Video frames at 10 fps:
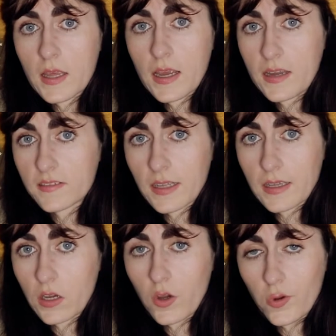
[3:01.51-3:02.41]
as I
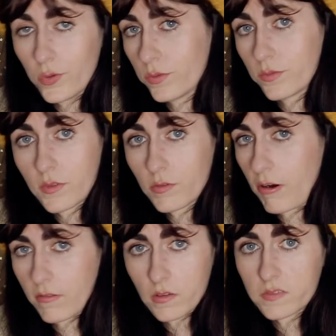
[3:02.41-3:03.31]
go
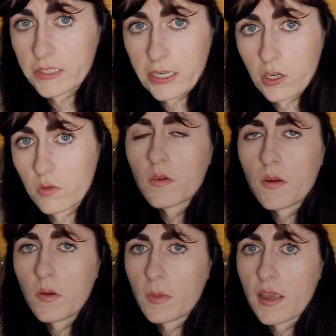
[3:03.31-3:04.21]
throughout the video
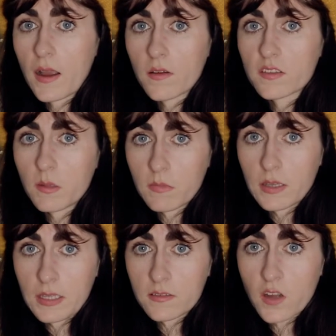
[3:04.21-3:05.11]
will be how some of
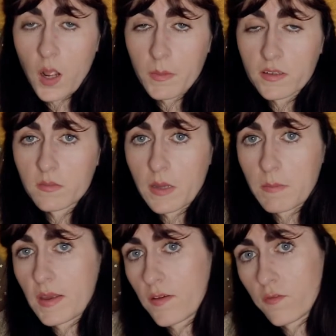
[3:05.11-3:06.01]
these topics may
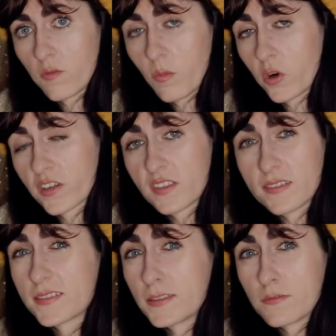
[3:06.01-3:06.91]
be of a more
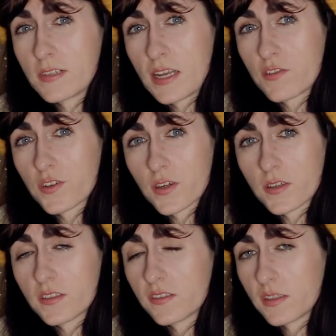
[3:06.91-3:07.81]
sensitive nature
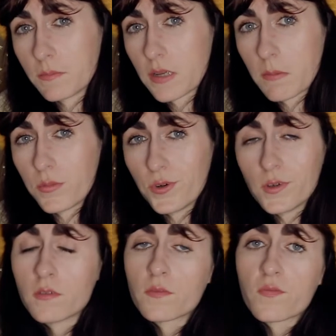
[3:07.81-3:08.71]
to some
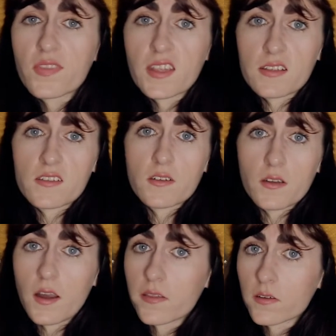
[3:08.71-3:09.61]
people than to
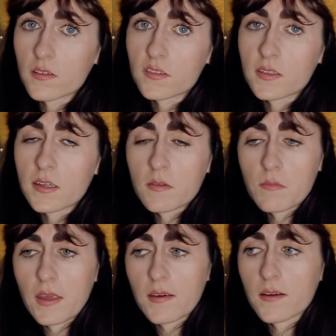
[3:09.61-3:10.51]
others,
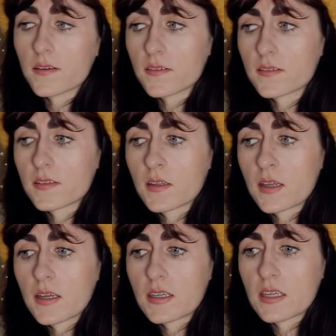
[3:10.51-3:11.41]
because
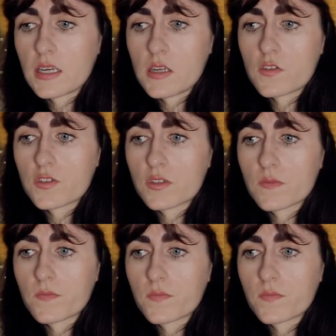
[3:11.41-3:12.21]
each